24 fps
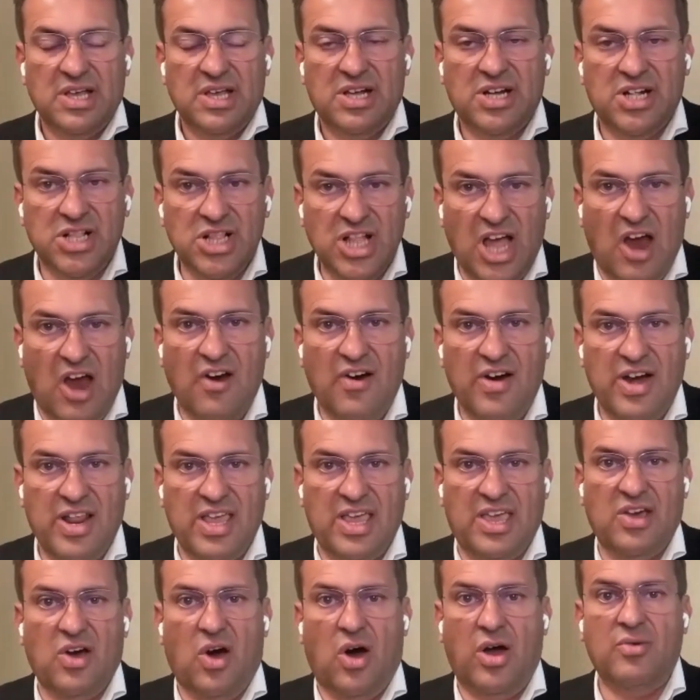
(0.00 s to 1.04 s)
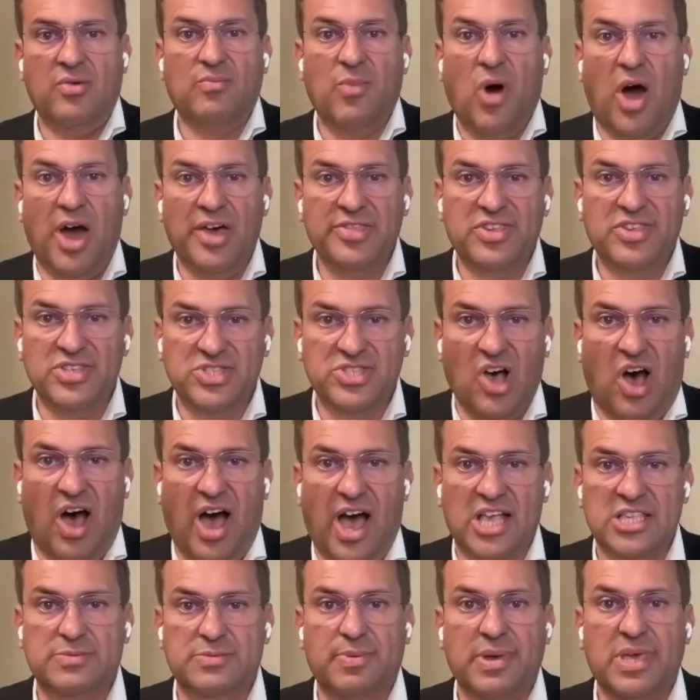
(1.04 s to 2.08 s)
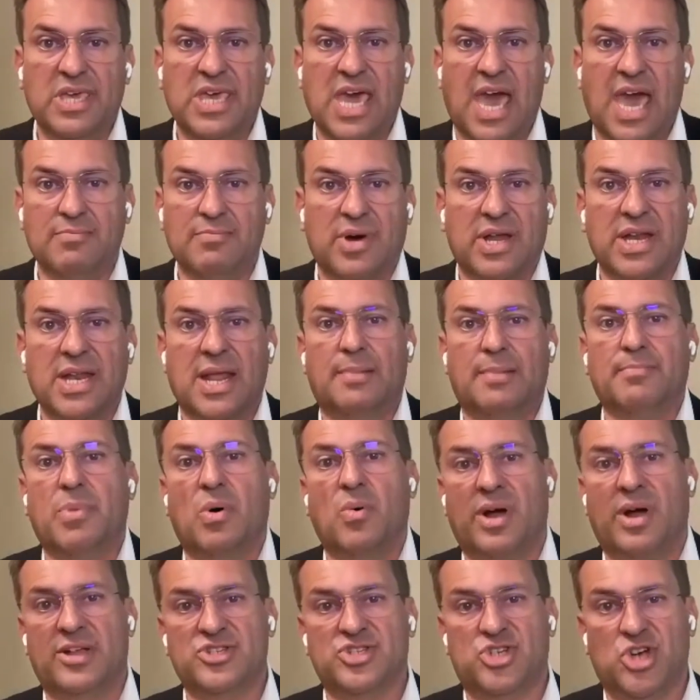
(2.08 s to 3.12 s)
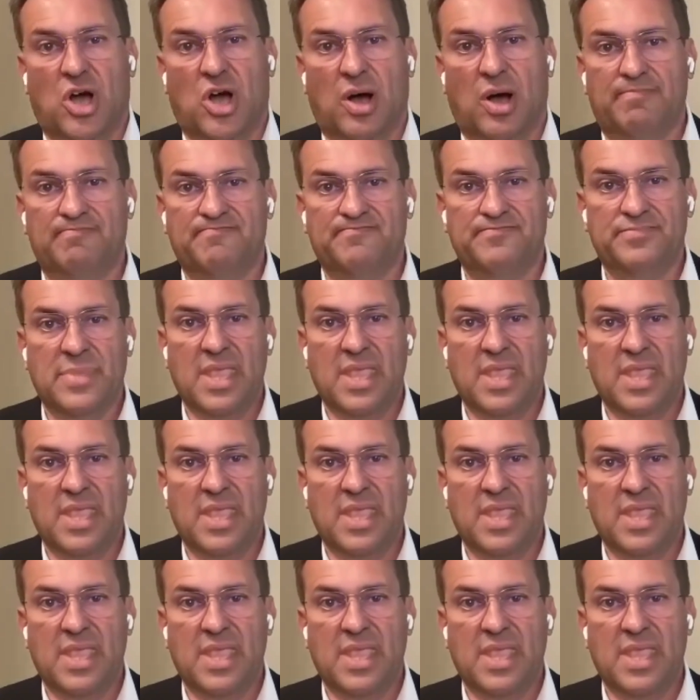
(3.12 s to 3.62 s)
clarity on my desires became my number one job.